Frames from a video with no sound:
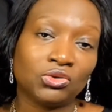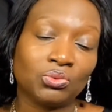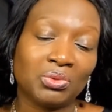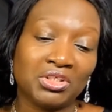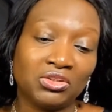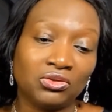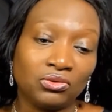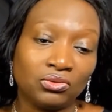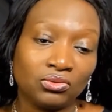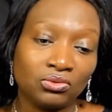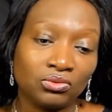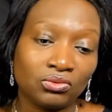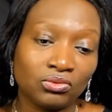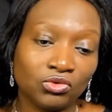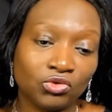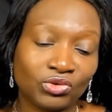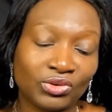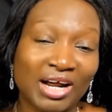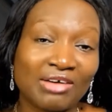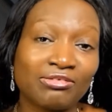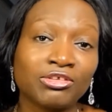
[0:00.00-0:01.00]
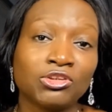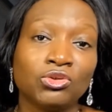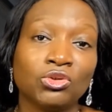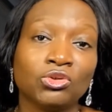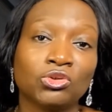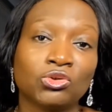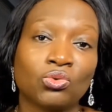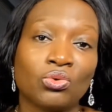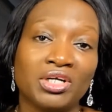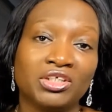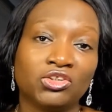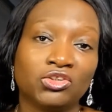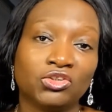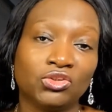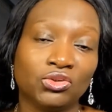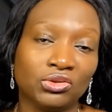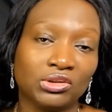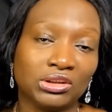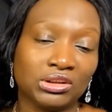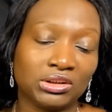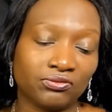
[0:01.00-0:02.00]
when you draft those
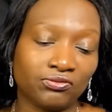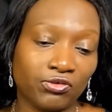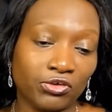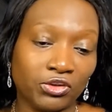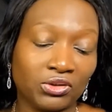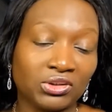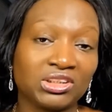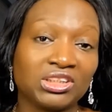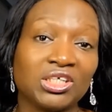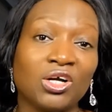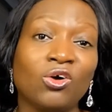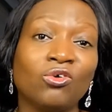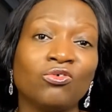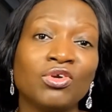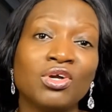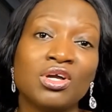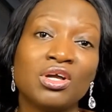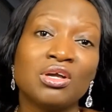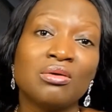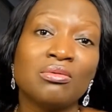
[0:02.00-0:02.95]
questions for yourself,